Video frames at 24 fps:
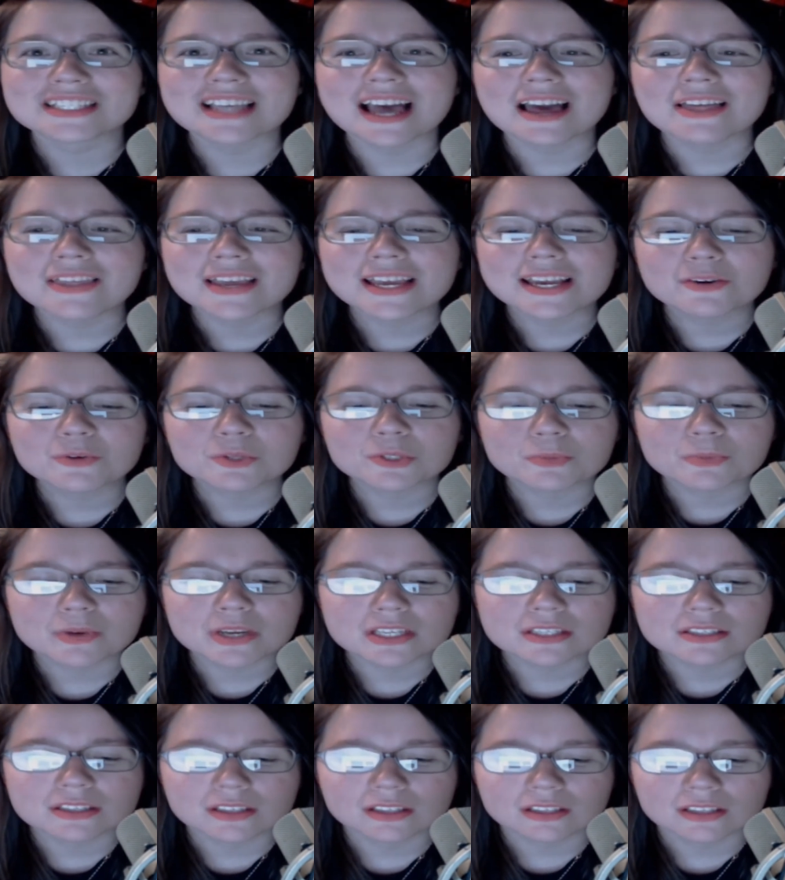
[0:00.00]
I think it was
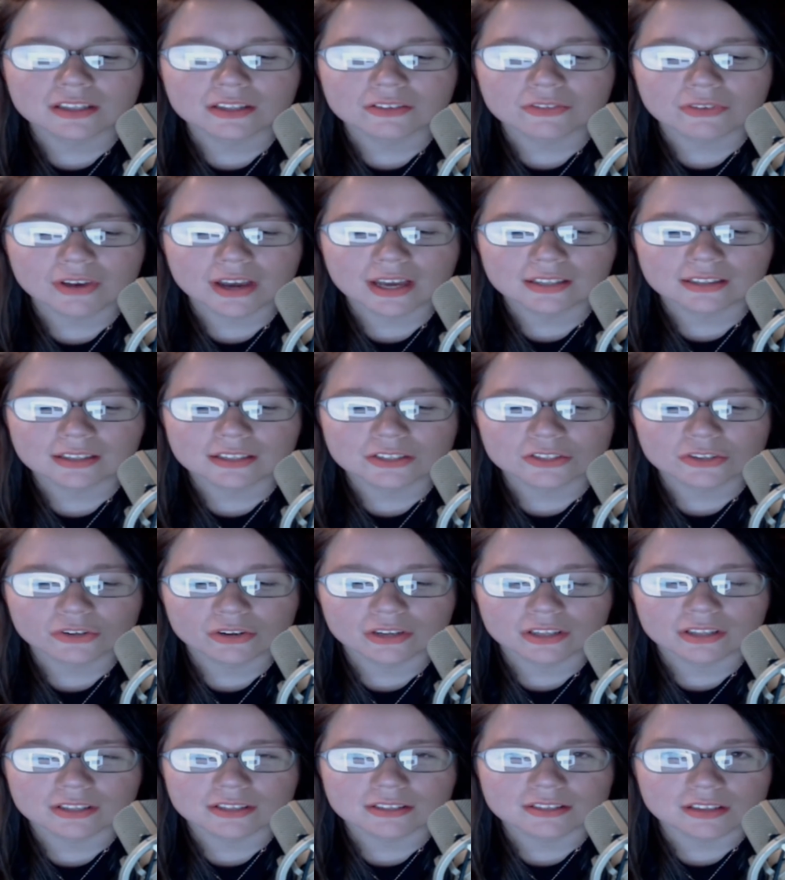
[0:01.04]
basically the fact that
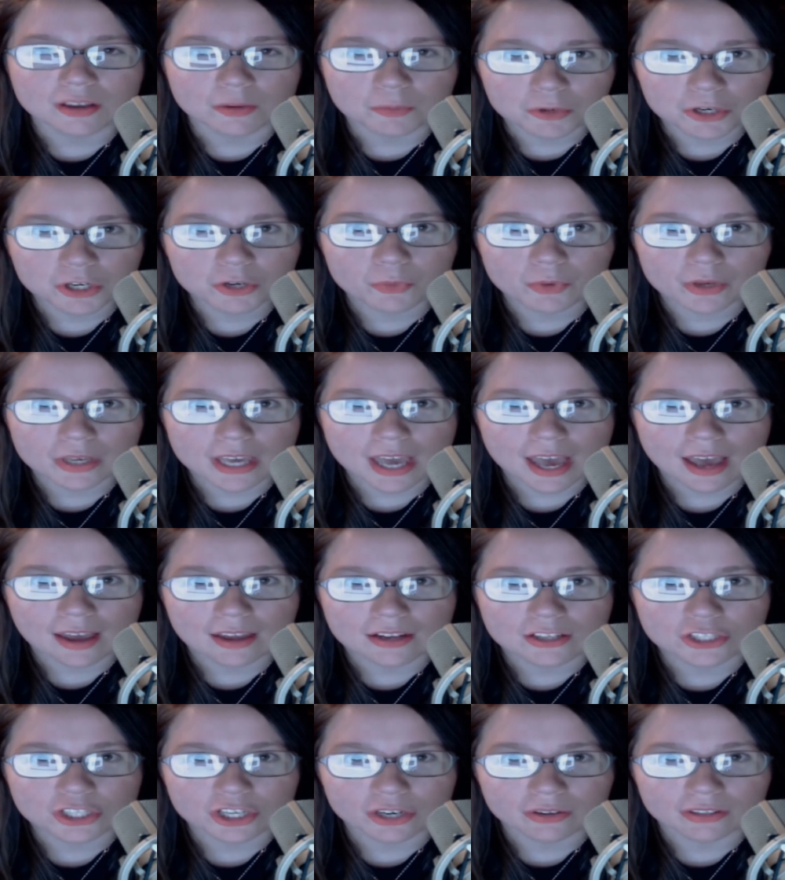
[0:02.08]
during the summer we had
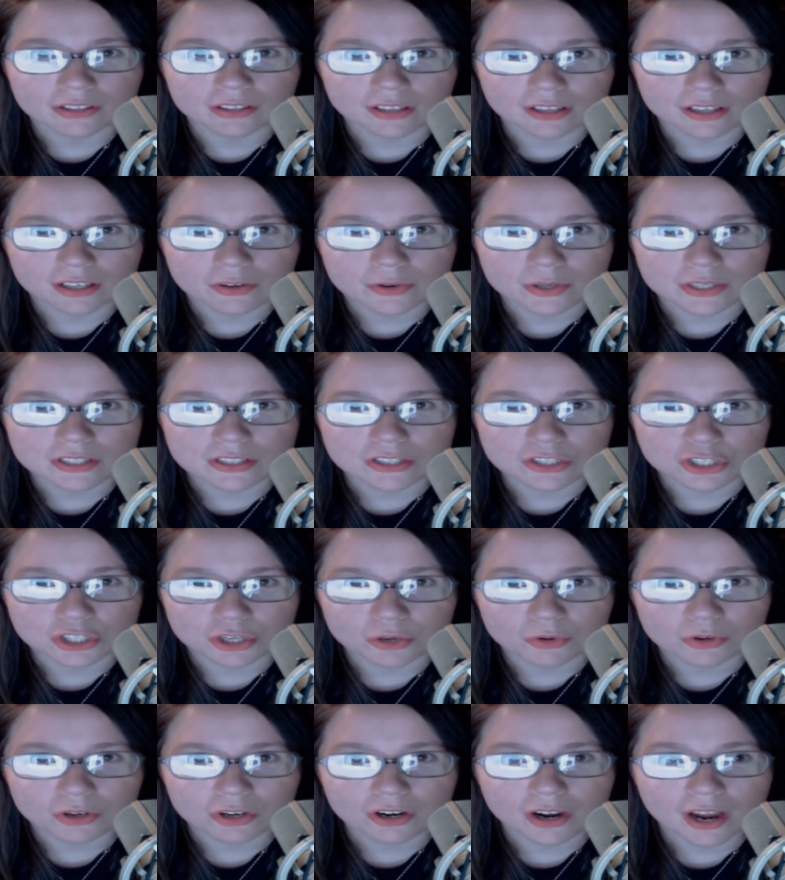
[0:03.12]
Jared Leto as the
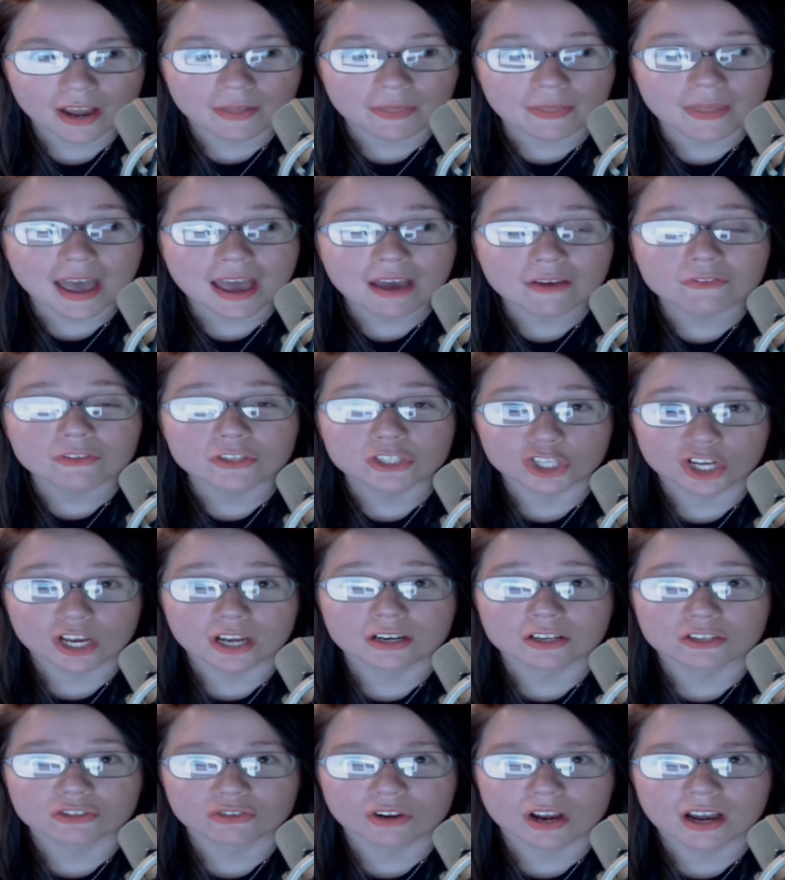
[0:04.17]
Joker, and that
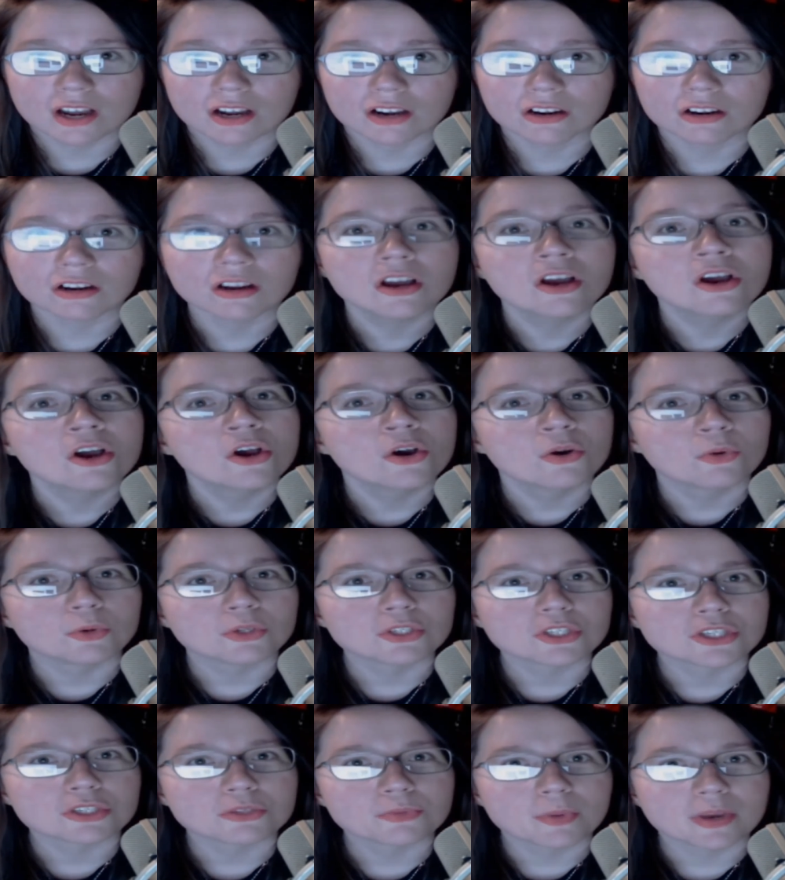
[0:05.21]
vagina dryer was
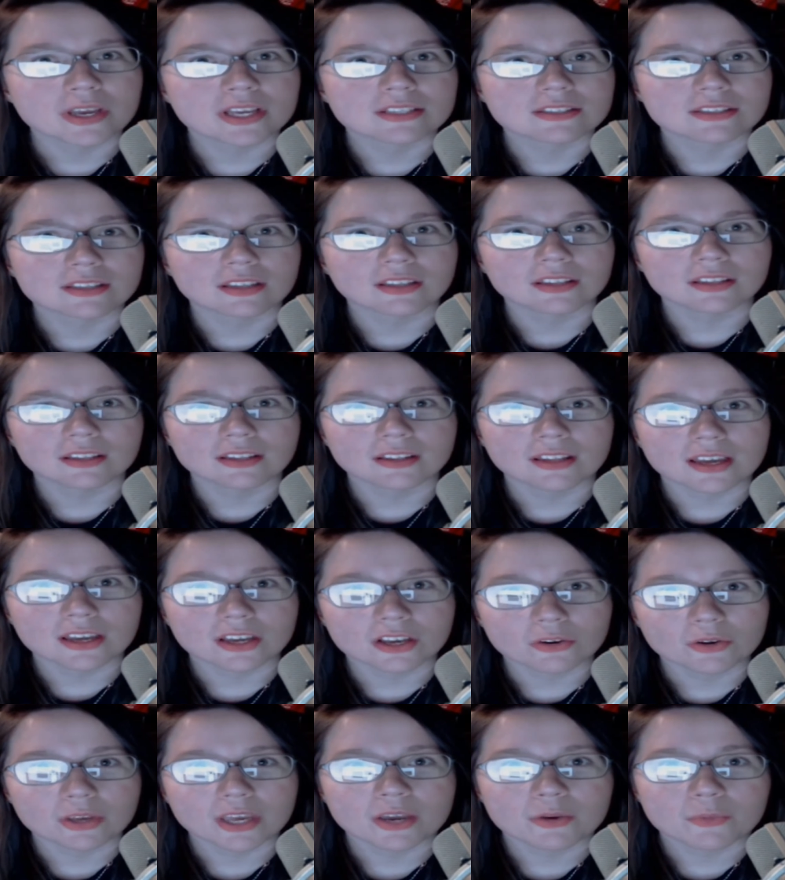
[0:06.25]
just basically like,
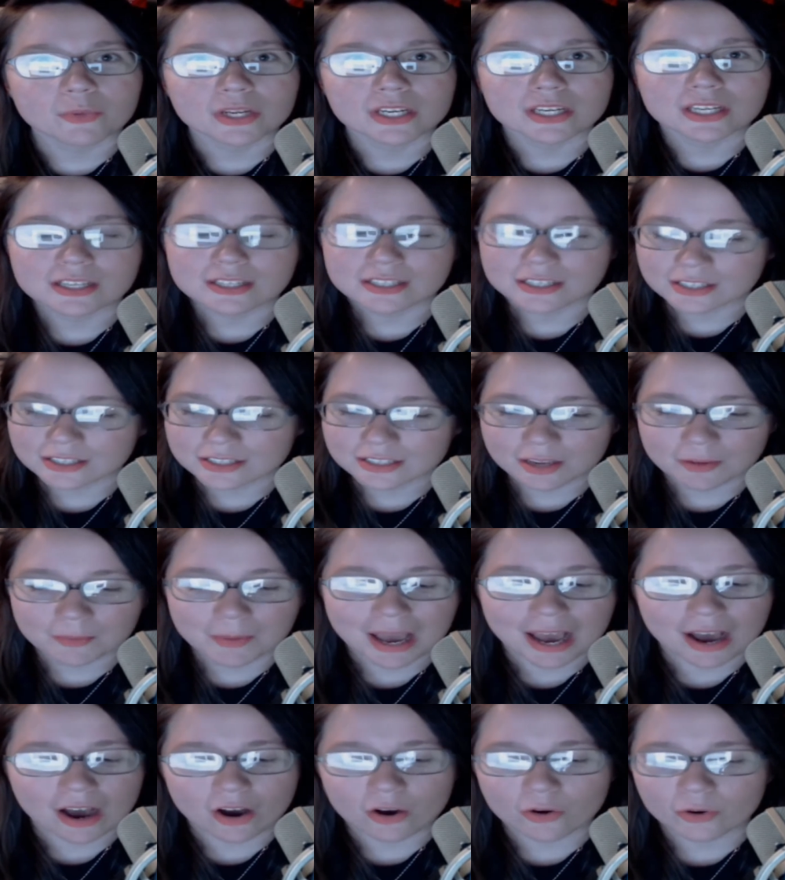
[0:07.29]
okay, we need to
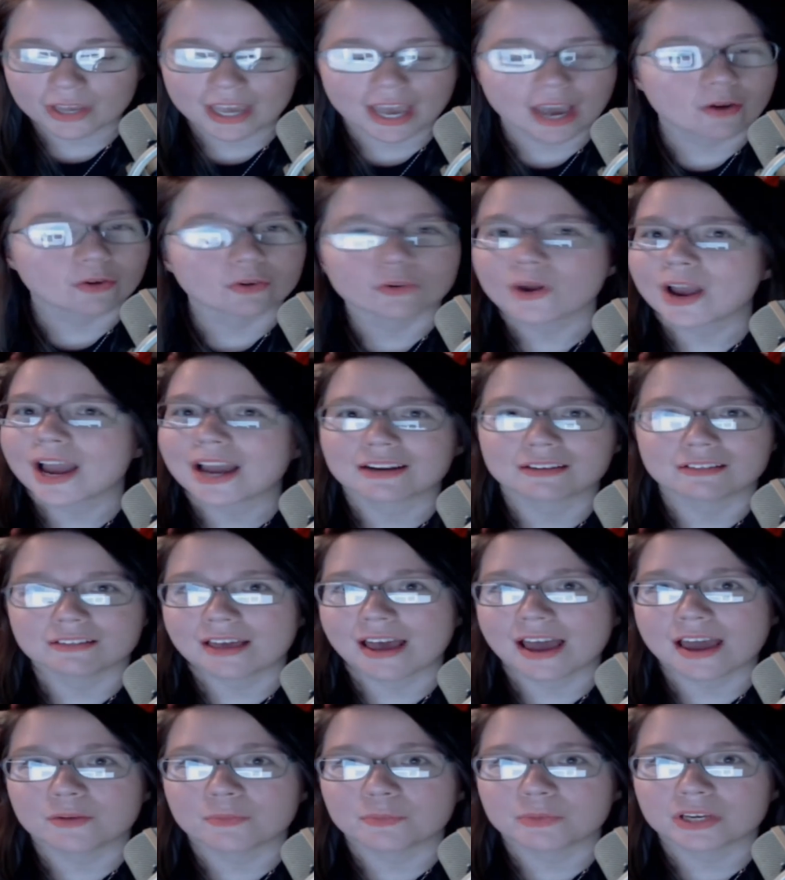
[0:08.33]
somehow counteract
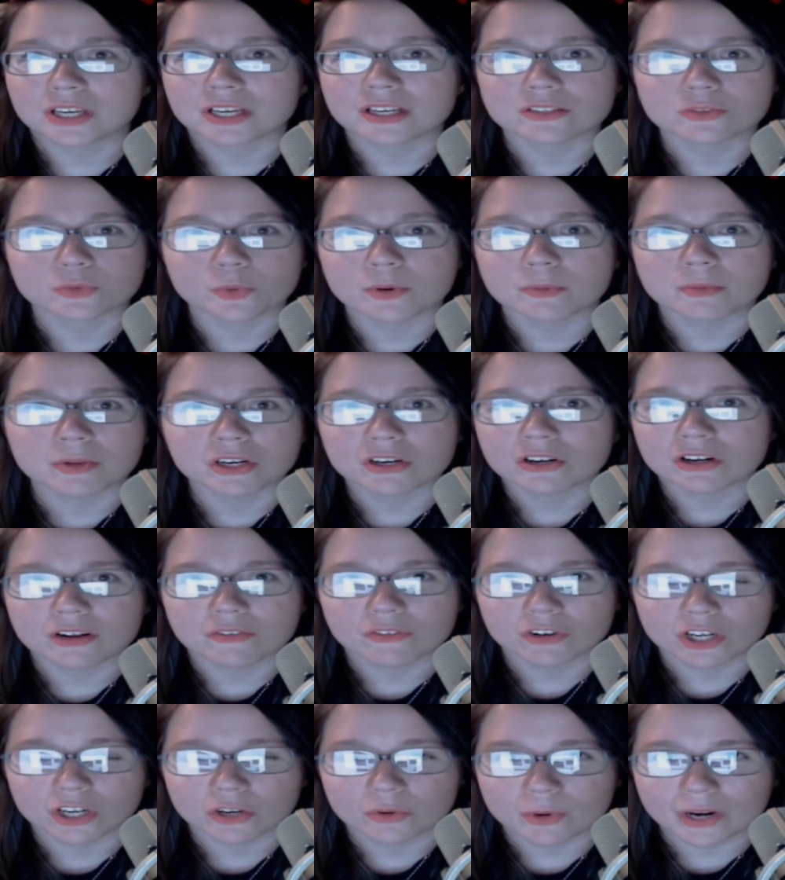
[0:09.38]
that because women are
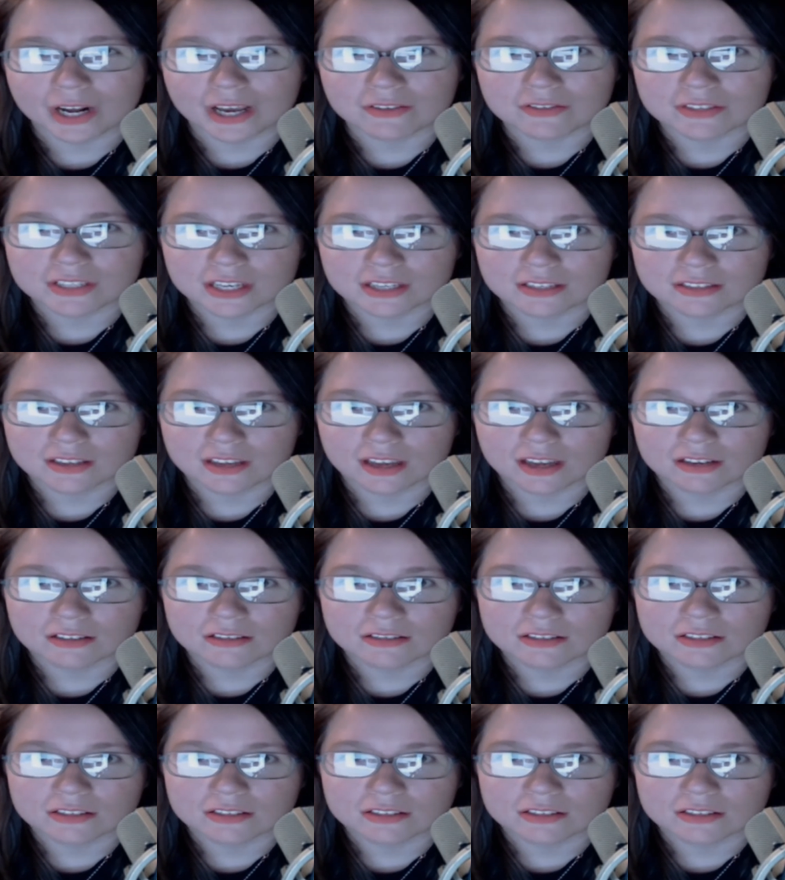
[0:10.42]
never going to want to have sex again.